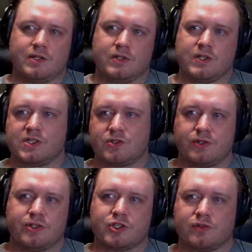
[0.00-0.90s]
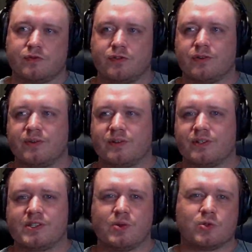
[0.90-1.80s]
is tradition for the
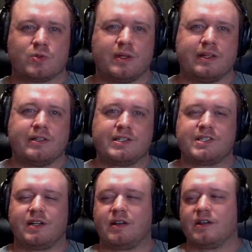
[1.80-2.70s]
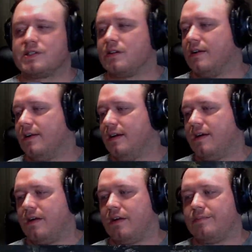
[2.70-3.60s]
social playlist, I guess.
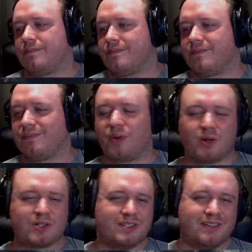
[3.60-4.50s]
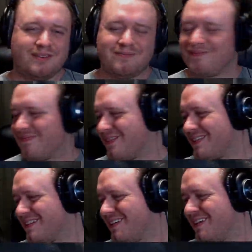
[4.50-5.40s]
Personally,
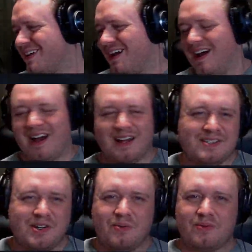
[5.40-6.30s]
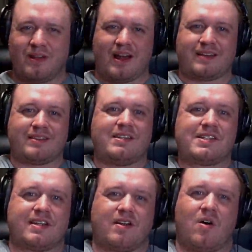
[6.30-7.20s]
I don't like
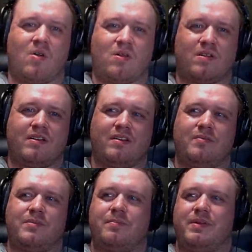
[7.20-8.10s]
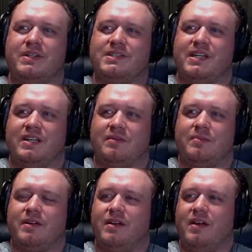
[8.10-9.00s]
this at all. The big team
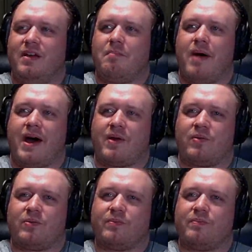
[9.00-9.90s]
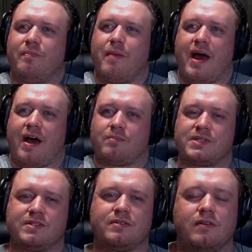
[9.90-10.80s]
battle maps,